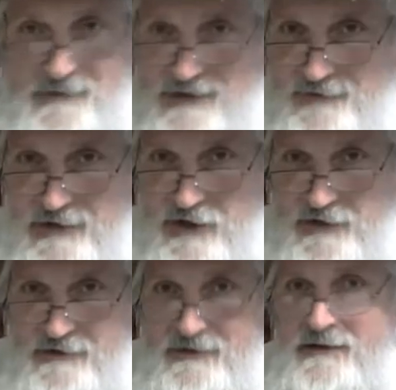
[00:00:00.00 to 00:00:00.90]
in the
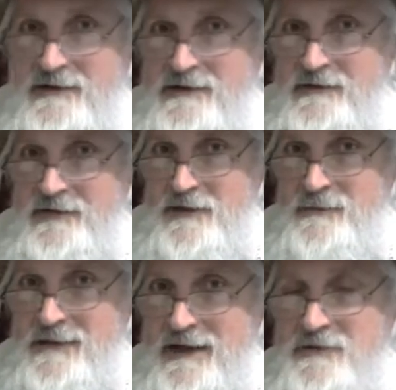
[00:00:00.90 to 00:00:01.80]
garden. The human
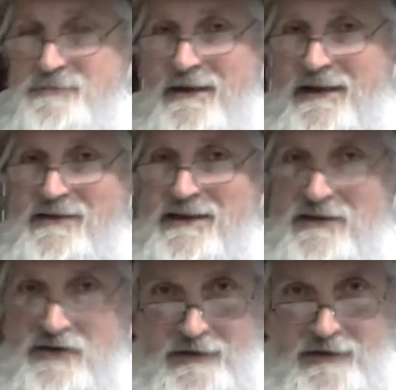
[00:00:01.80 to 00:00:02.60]
being was placed into the